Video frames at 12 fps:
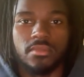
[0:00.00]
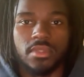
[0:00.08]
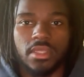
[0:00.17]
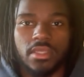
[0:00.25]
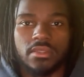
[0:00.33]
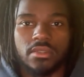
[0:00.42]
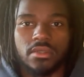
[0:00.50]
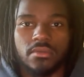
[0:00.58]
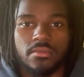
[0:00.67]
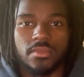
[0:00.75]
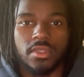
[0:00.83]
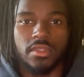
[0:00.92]
And
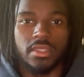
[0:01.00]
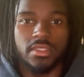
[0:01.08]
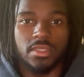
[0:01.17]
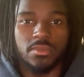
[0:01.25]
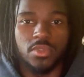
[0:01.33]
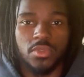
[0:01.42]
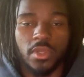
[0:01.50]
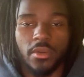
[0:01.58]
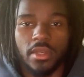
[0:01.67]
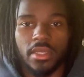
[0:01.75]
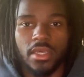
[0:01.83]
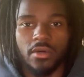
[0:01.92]
the things I'm doing
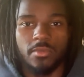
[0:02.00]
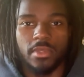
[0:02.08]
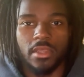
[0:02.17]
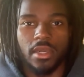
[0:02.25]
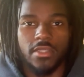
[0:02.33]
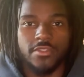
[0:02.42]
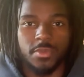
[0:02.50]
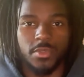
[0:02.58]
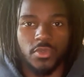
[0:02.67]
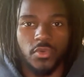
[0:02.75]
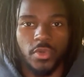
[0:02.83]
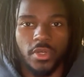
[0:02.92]
right now, being an
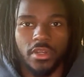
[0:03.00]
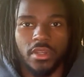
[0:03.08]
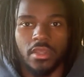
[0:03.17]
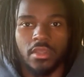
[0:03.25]
entrepreneur,